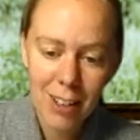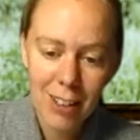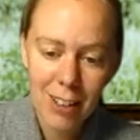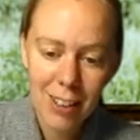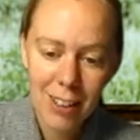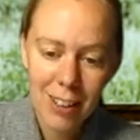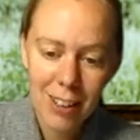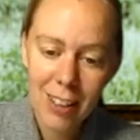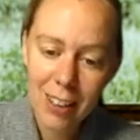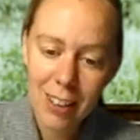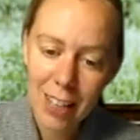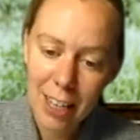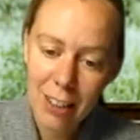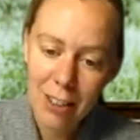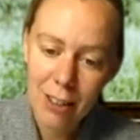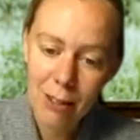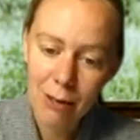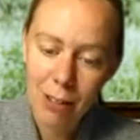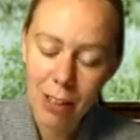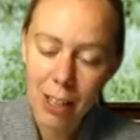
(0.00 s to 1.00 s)

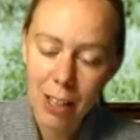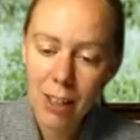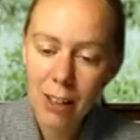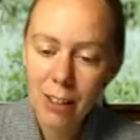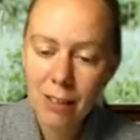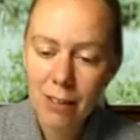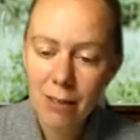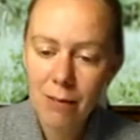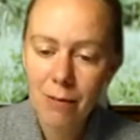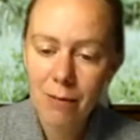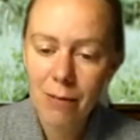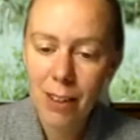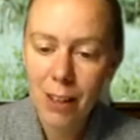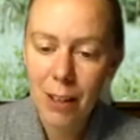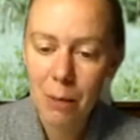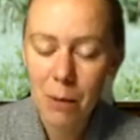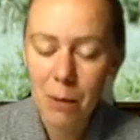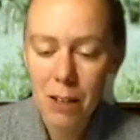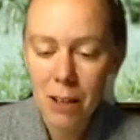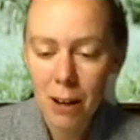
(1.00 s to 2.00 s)
collectively,
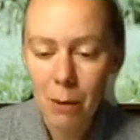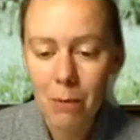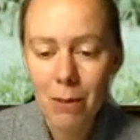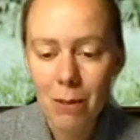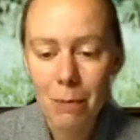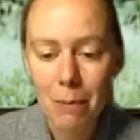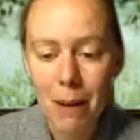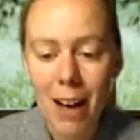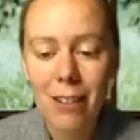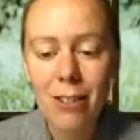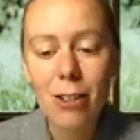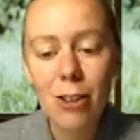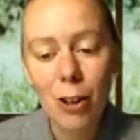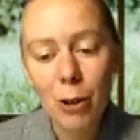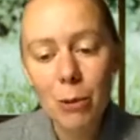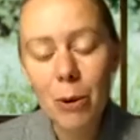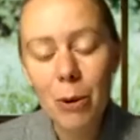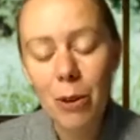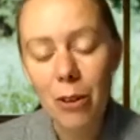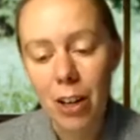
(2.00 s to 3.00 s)
it becomes a mass
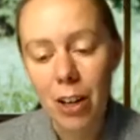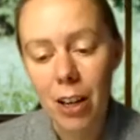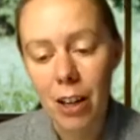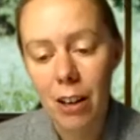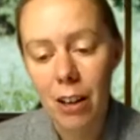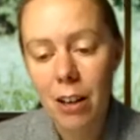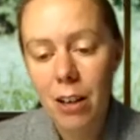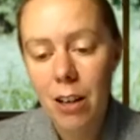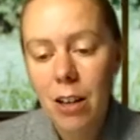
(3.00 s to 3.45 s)
global thing.